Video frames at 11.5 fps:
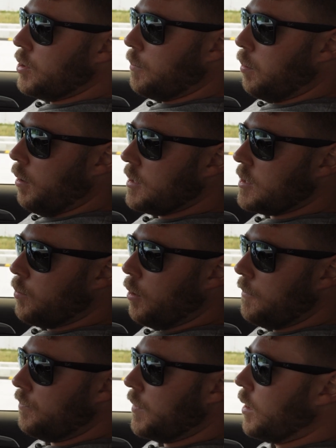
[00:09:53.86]
your blind
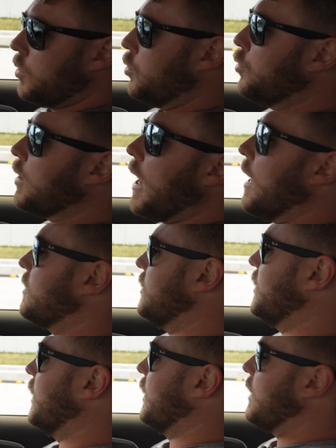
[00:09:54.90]
spot, you can't
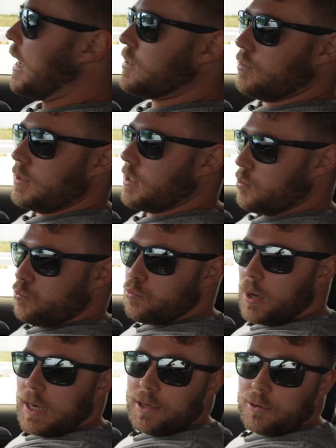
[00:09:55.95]
see it. It does a
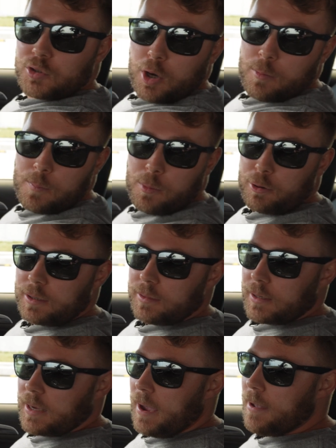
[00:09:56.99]
really good job of blocking
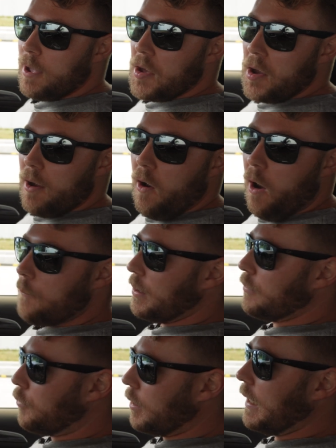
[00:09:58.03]
the car. I've
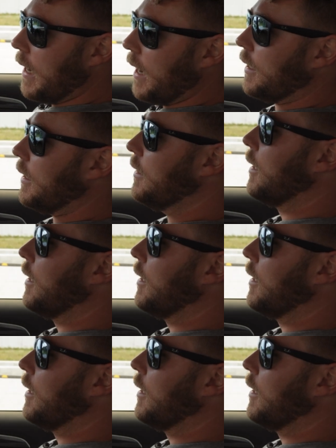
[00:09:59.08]
been really lucky.